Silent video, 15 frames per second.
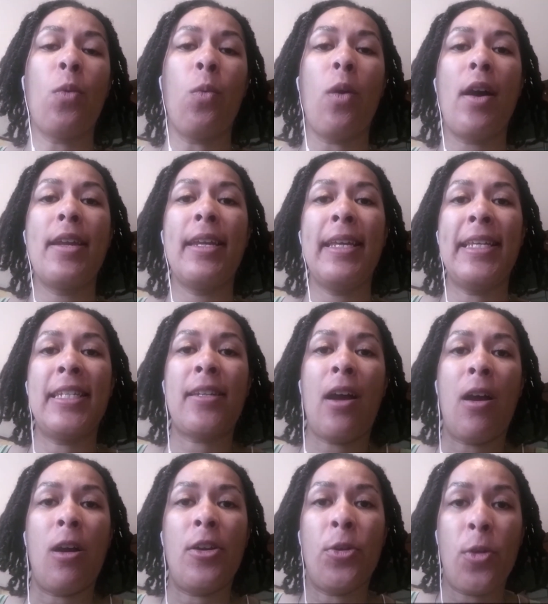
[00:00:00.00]
One is
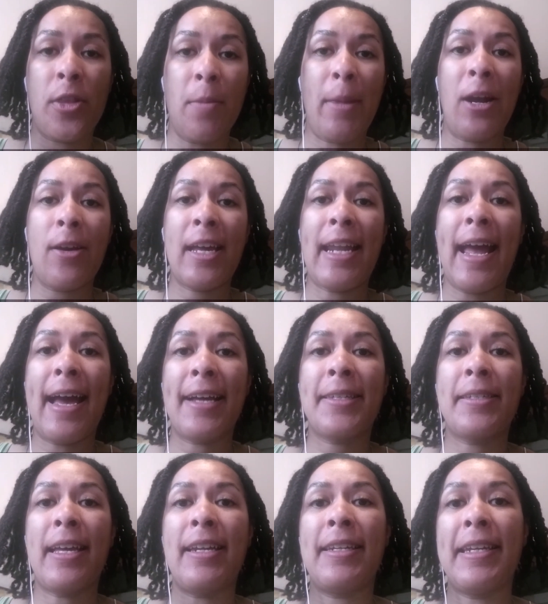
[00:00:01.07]
our North American
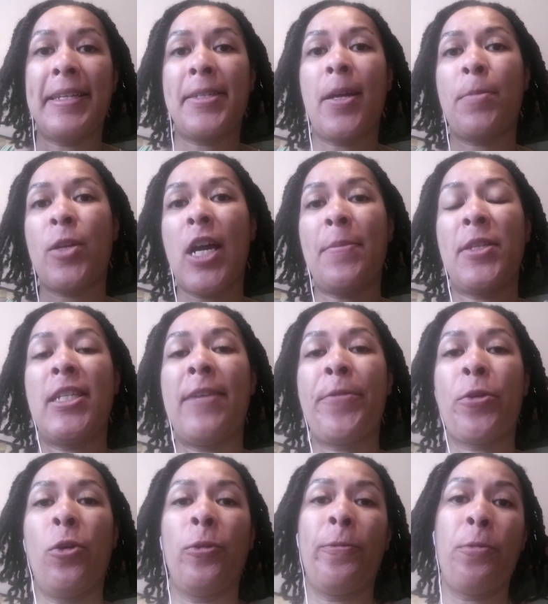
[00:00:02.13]
accent is sometimes
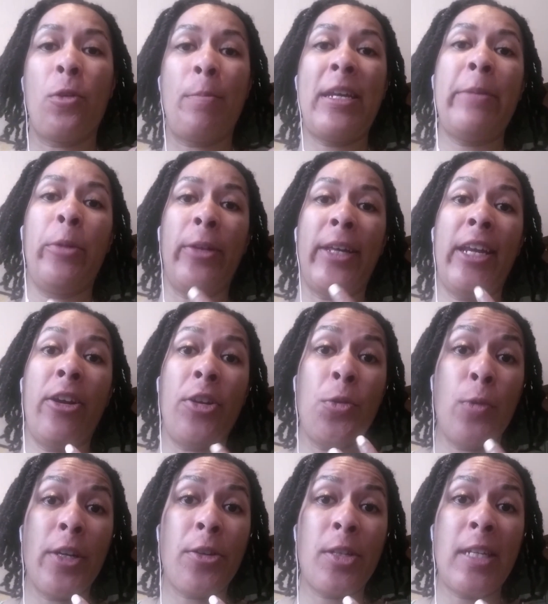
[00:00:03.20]
difficult for people here
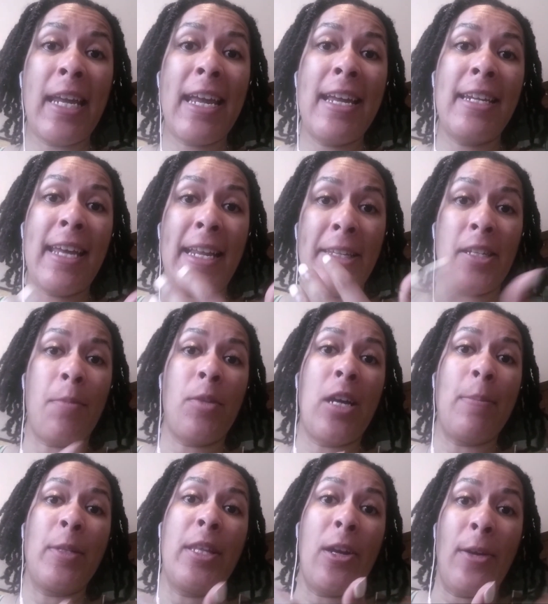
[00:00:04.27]
to understand, and
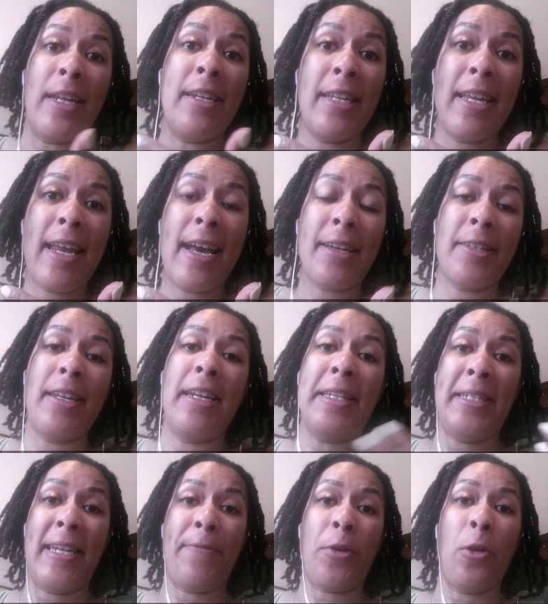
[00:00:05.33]
sometimes their Indian accent
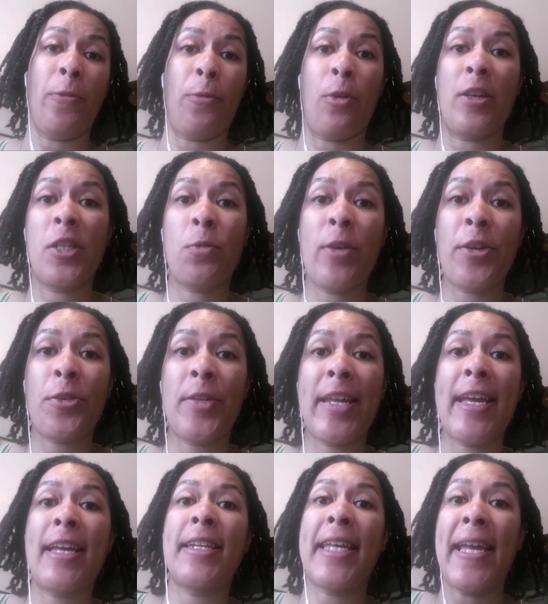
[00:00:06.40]
is difficult for us to
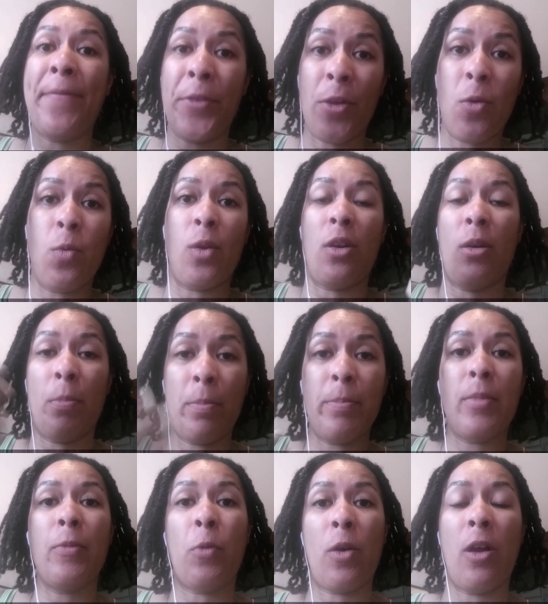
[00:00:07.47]
understand, even though
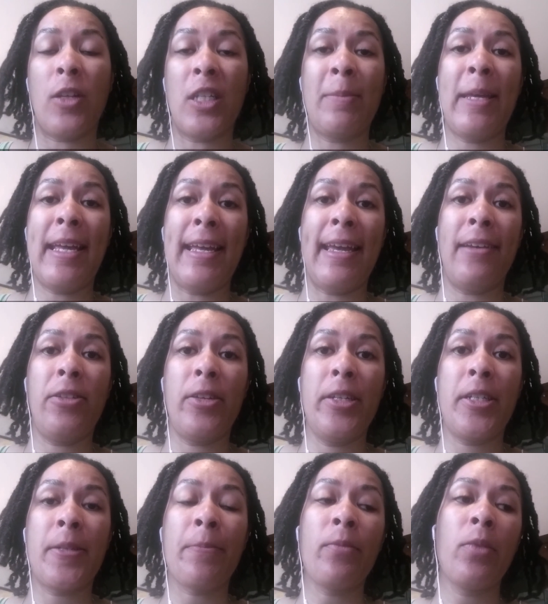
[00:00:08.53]
we're all speaking
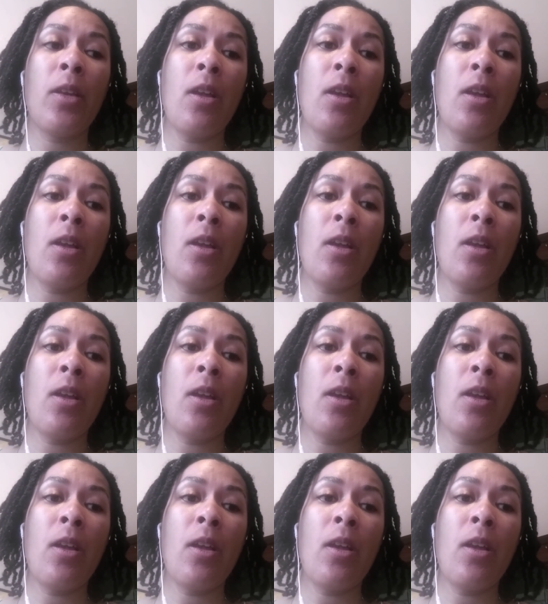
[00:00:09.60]
English.